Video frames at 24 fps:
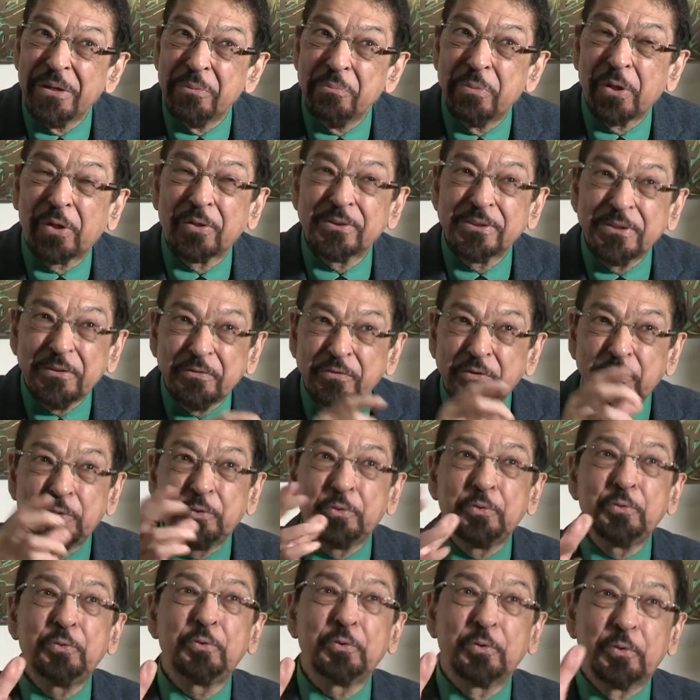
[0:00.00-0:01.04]
Because if
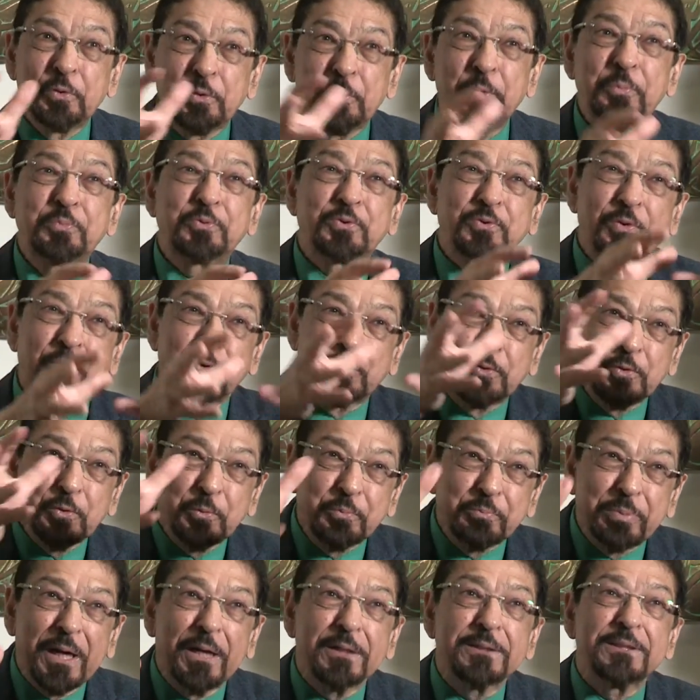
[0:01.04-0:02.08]
two groups or two
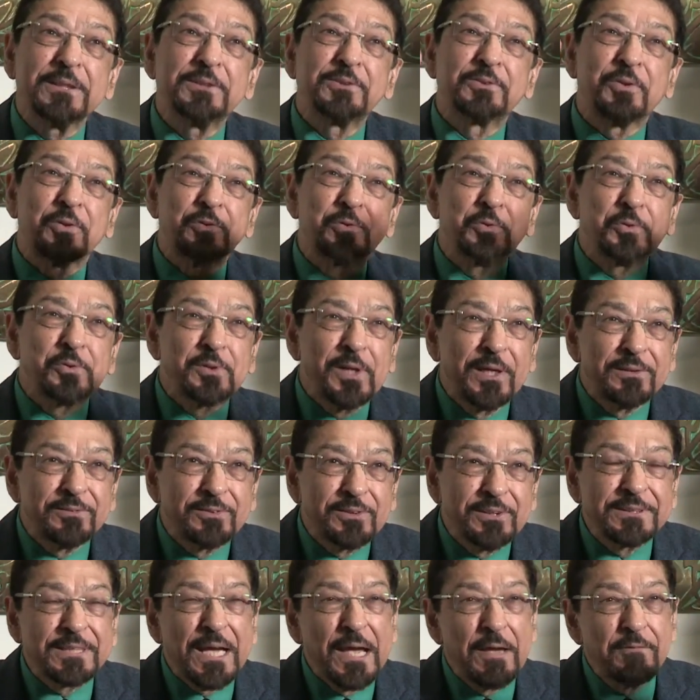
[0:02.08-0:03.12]
parties or two
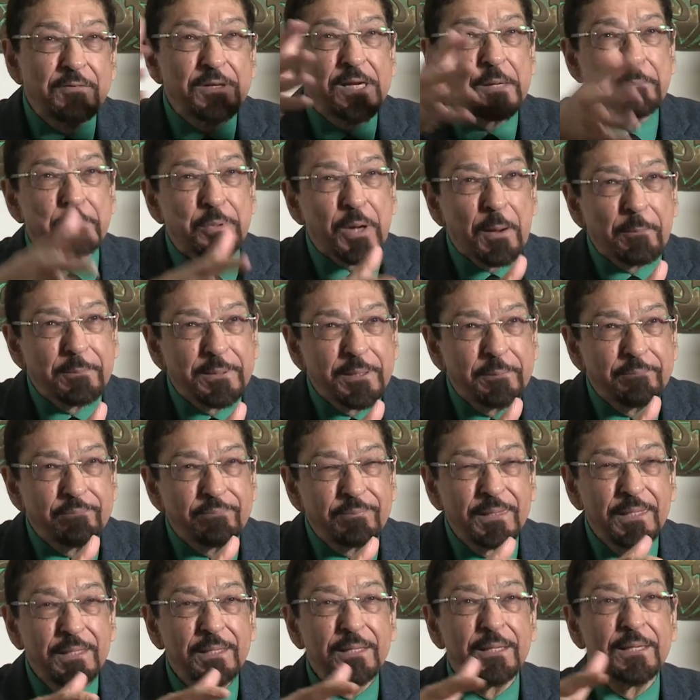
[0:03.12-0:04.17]
countries are having a problem,
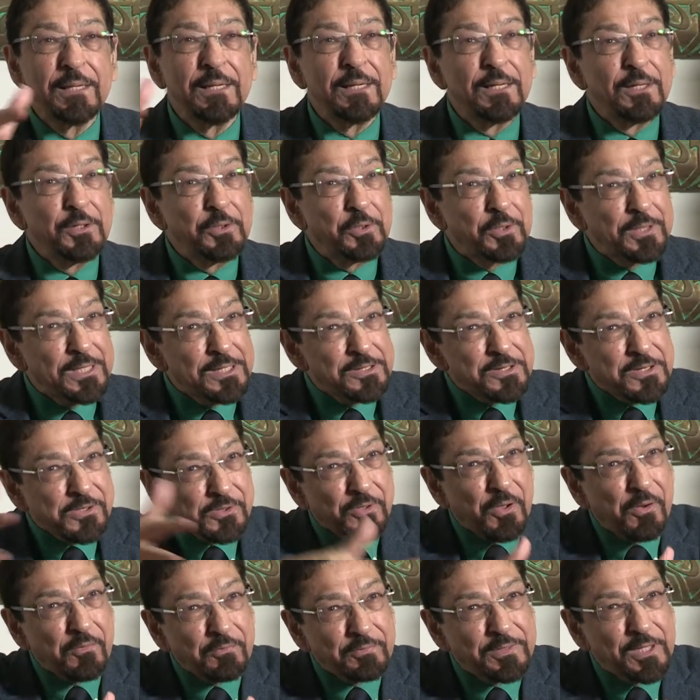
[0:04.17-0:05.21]
you can
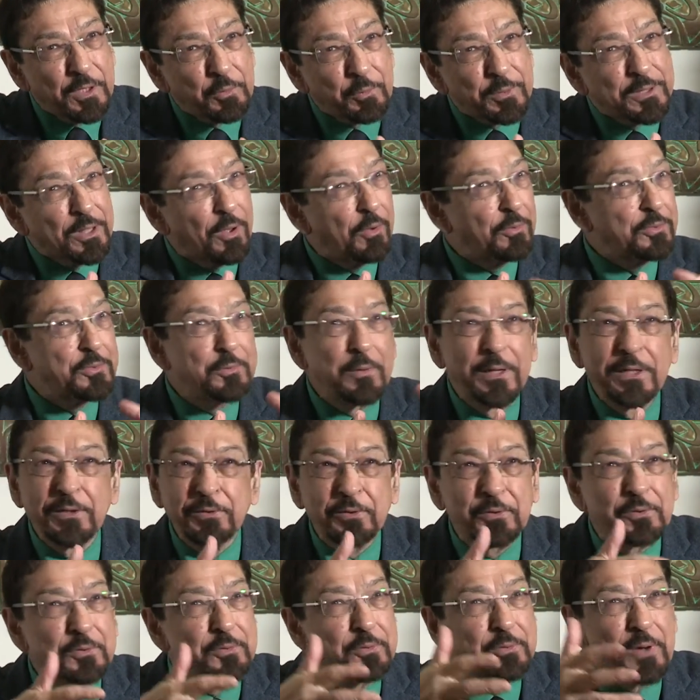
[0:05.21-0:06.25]
resolve it without going
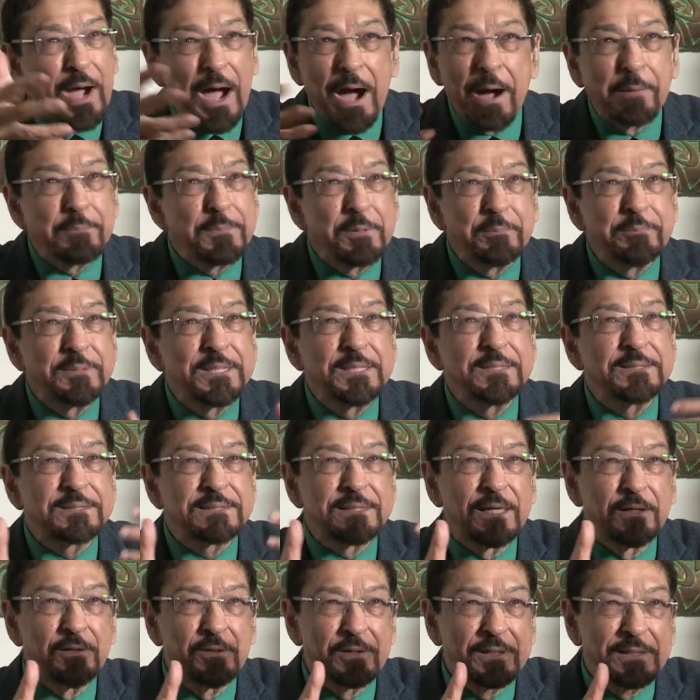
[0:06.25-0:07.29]
through armaments
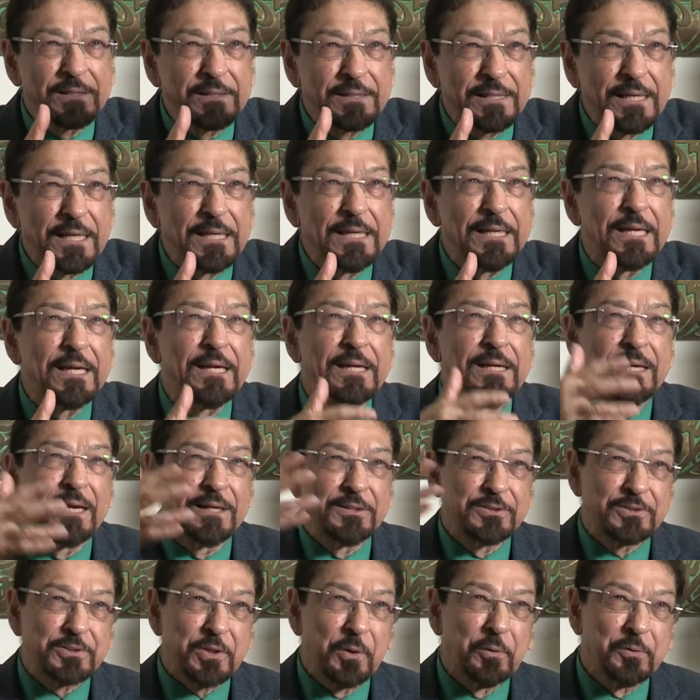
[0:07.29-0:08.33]
and killing
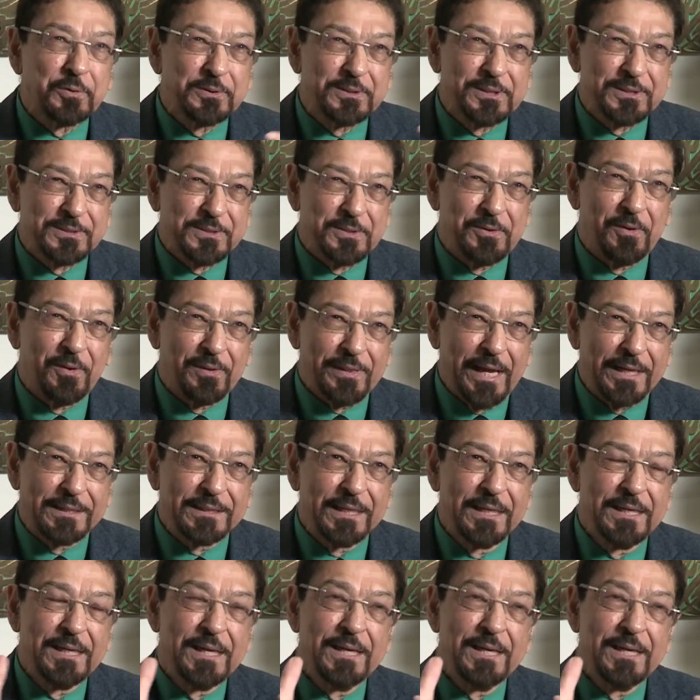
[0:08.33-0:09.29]
and soldiers and all that.